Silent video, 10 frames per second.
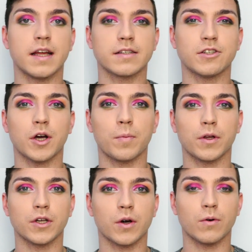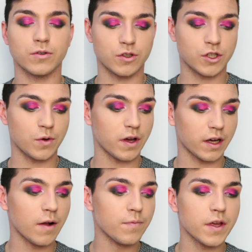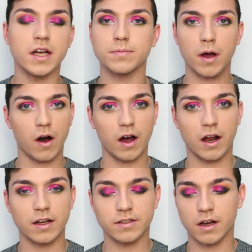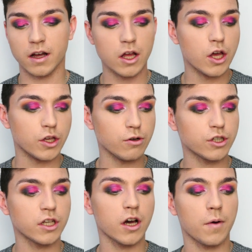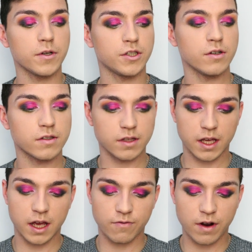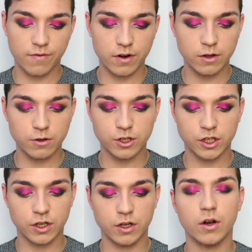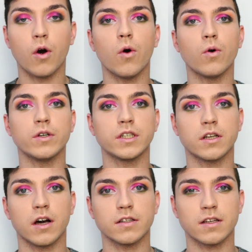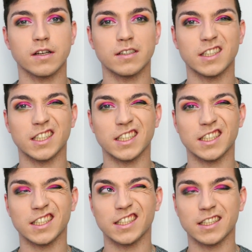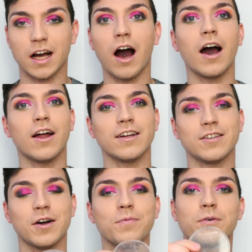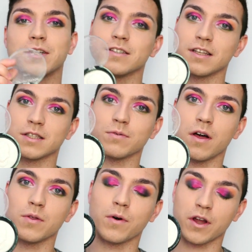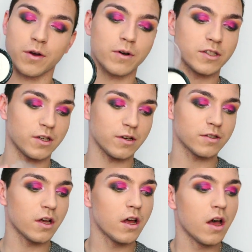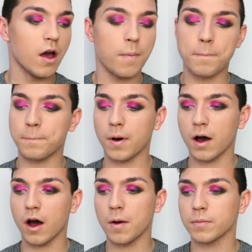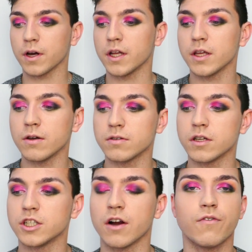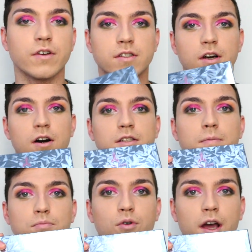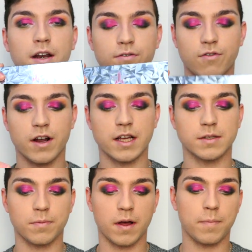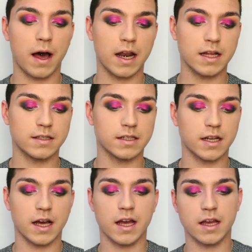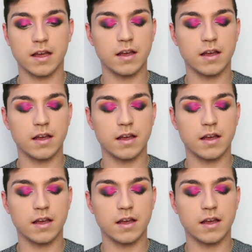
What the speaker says: Next thing I'm going to go on to doing is my highlighter. Usually I would use the Revolution Haunted Lights highlighter, which is this one, the one I always use, but I'm going to use Jeffree Star's Brain Freeze palette today